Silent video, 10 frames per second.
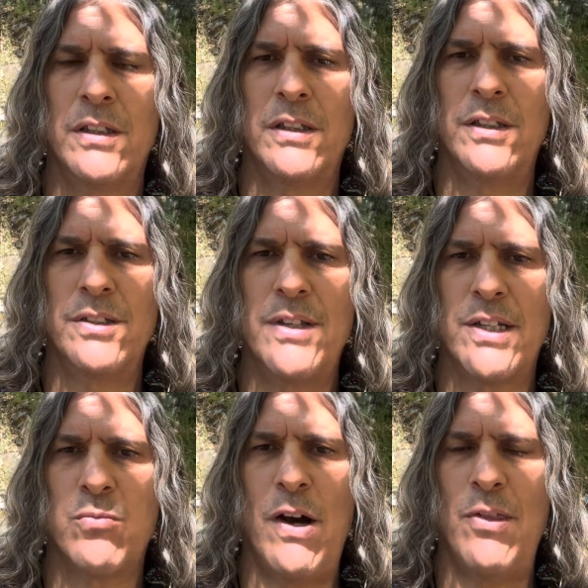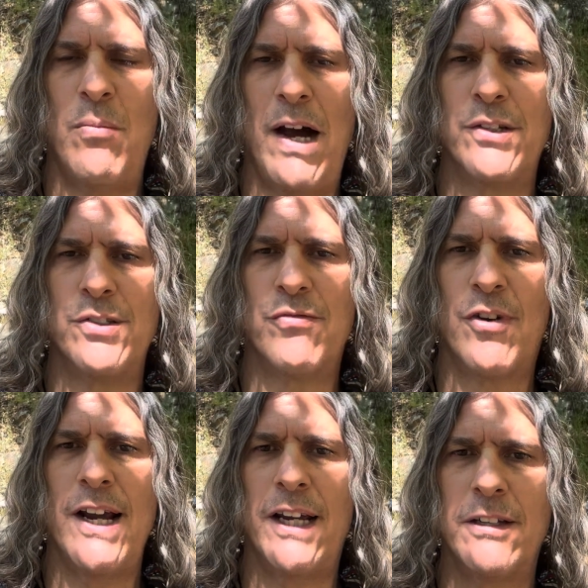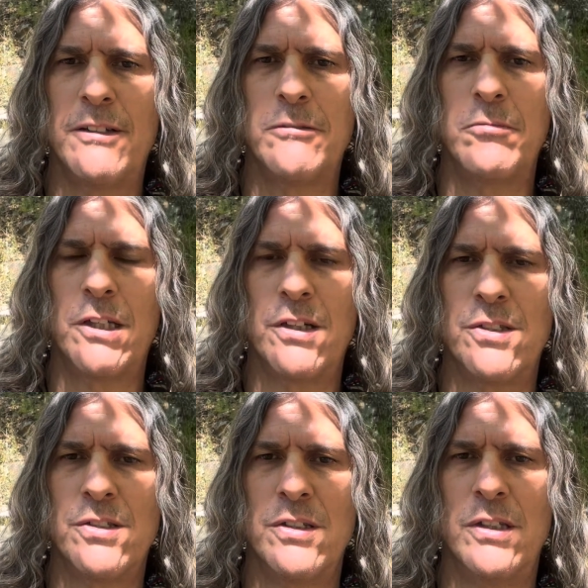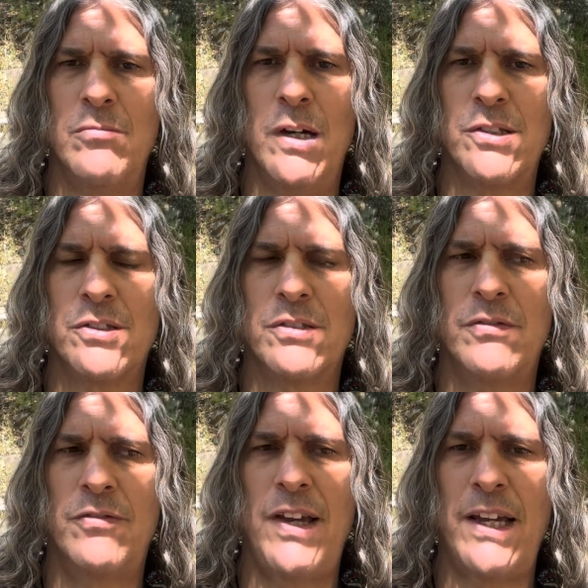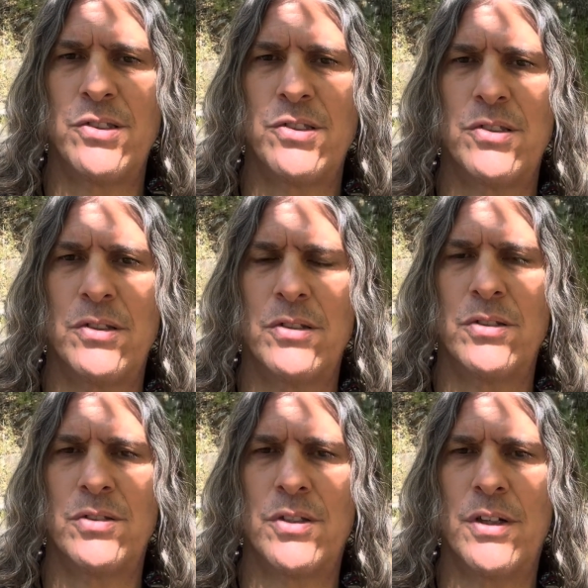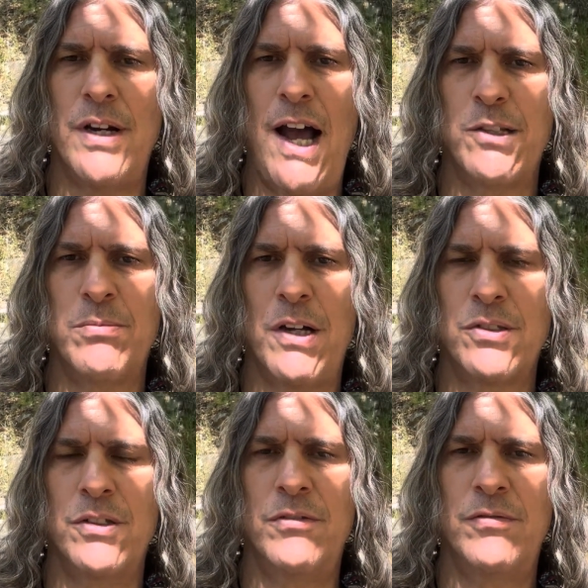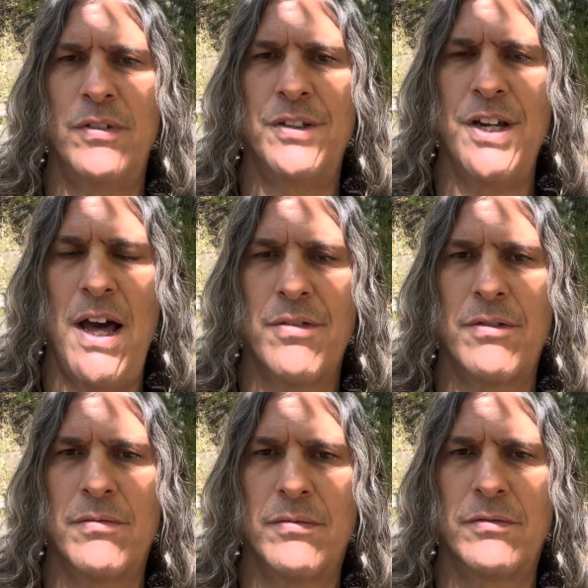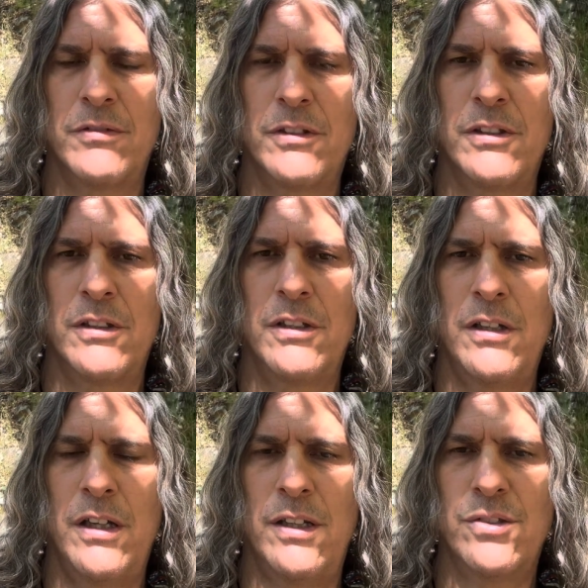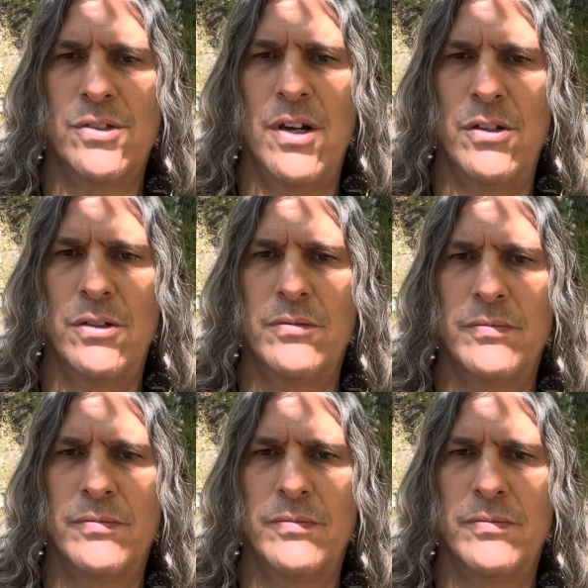that's why the mind is afraid, because it must face certain aspects of a death. And so